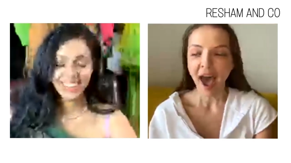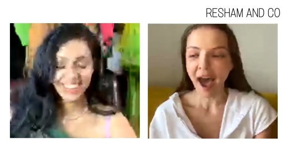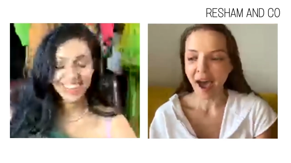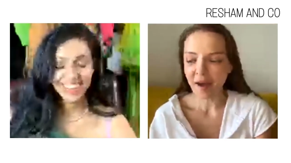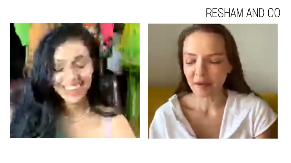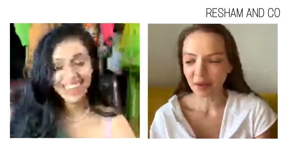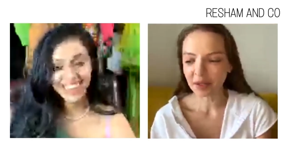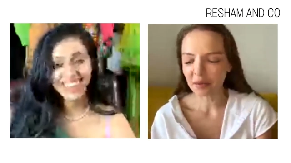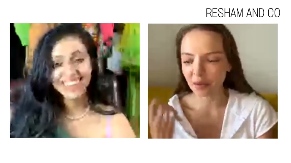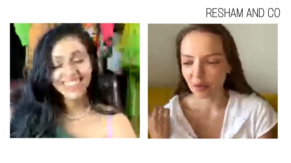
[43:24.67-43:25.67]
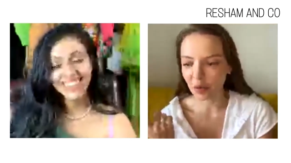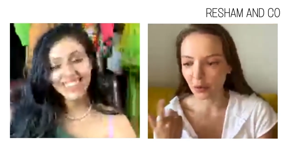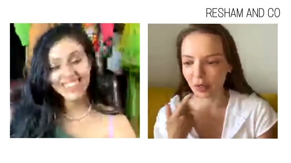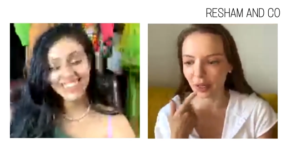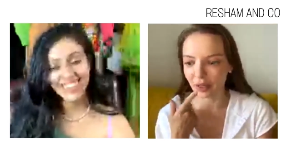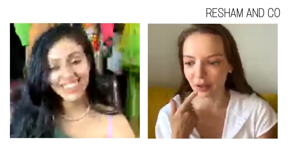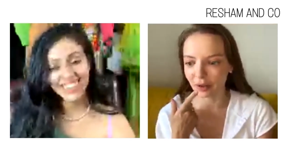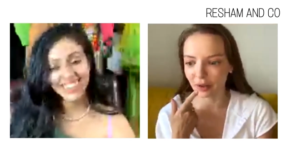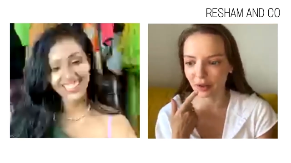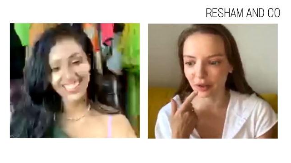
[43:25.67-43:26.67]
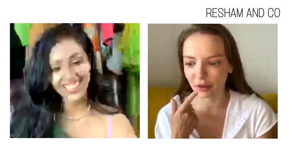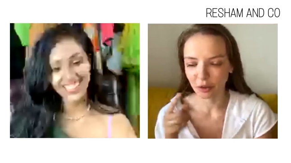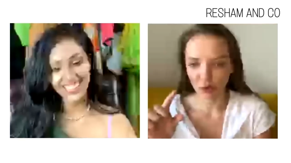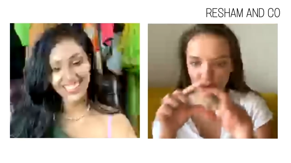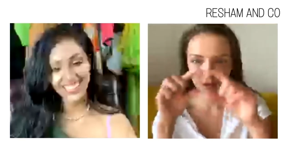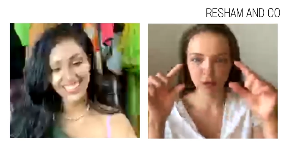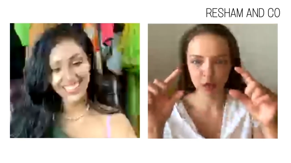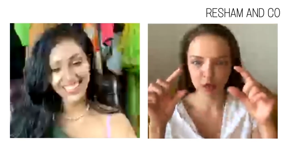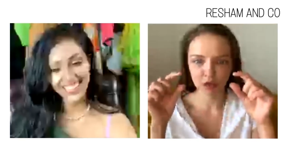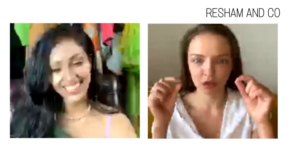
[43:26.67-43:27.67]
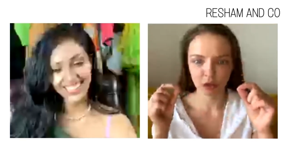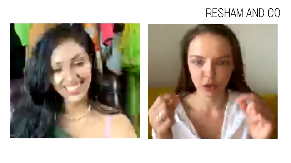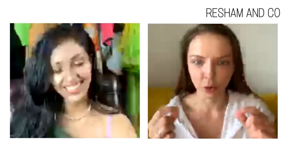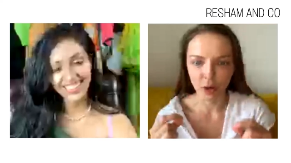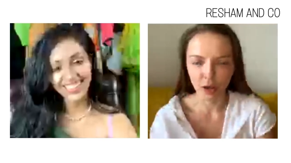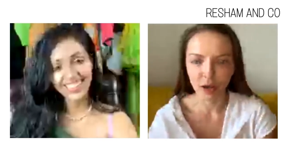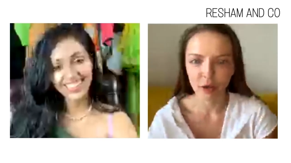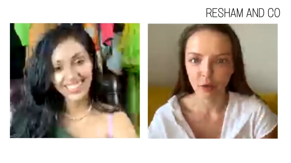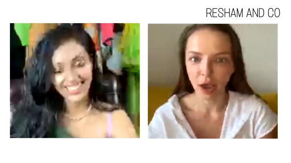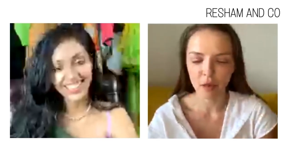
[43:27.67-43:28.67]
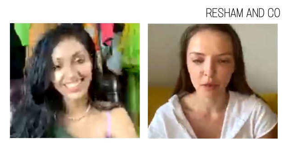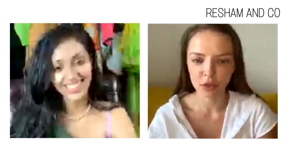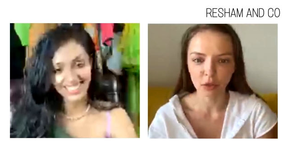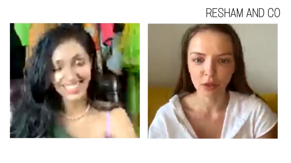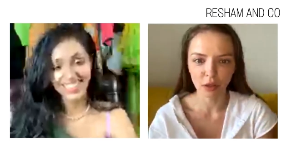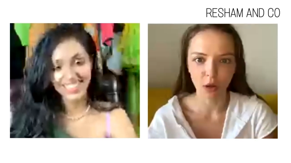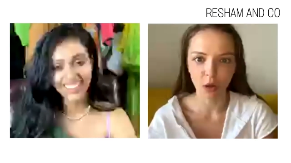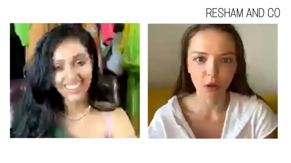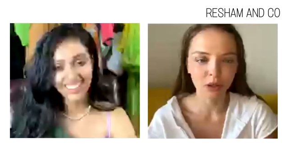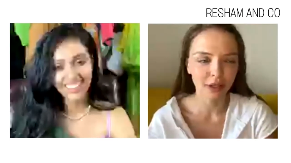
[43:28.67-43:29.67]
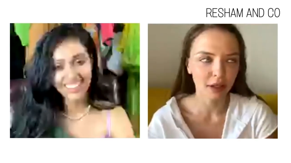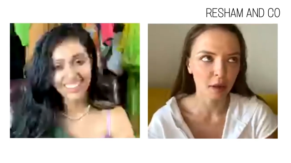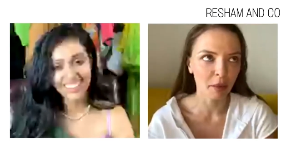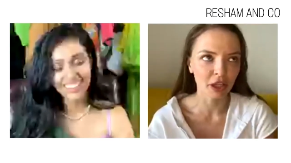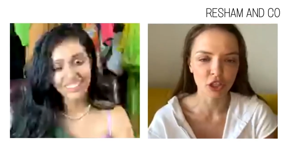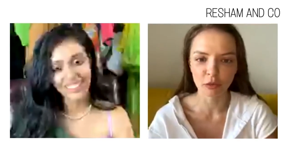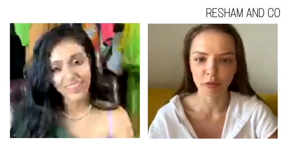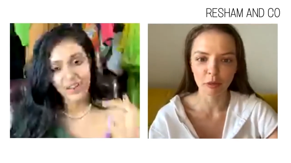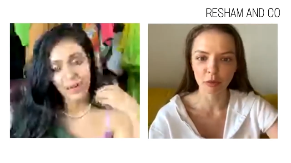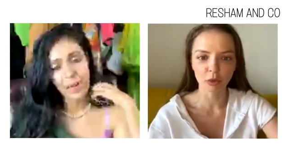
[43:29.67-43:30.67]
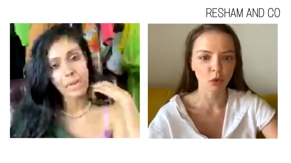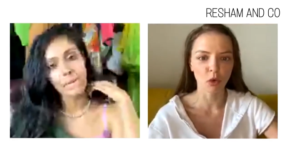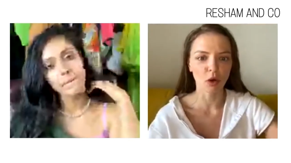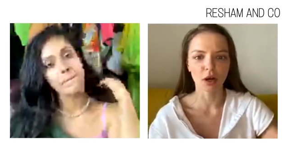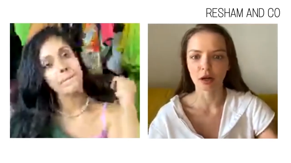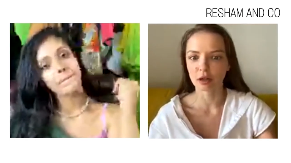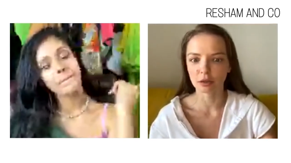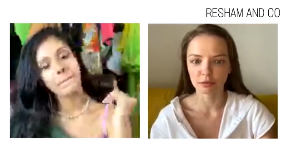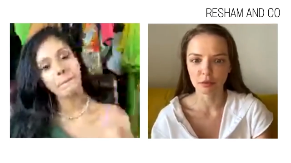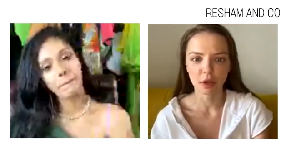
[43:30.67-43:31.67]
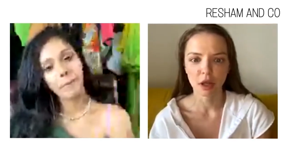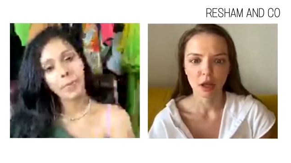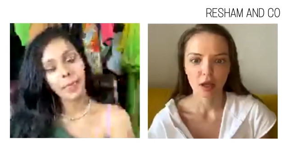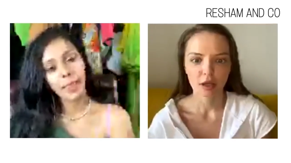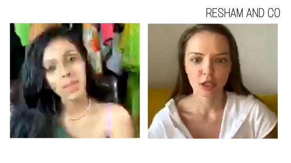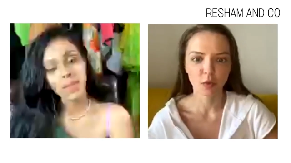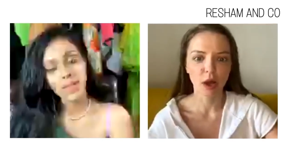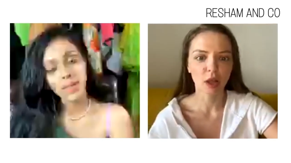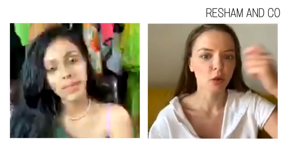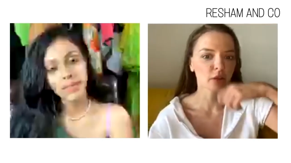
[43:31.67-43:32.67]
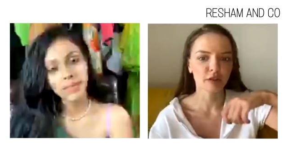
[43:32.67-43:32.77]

Speaker 1: uh, because before when I uh, heard the word yoga, I was on, only imagining people who are um, swallow the